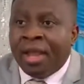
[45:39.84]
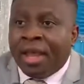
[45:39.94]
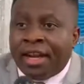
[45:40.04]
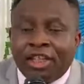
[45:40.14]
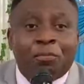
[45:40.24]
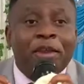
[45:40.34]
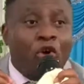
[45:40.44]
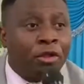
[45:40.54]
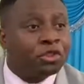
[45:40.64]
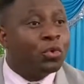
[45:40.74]
It is
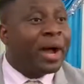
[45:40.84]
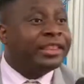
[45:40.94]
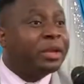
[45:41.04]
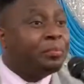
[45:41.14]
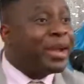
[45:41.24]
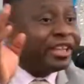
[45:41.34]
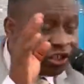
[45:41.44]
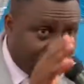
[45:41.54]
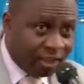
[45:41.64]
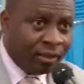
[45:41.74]
because you are the
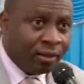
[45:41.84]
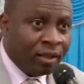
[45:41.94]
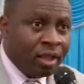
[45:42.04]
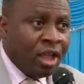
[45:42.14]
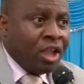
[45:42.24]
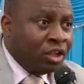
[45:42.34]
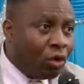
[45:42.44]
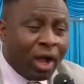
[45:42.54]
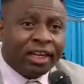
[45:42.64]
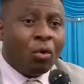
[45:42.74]
person. No
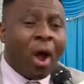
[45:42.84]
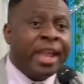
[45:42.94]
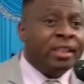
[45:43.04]
wonder why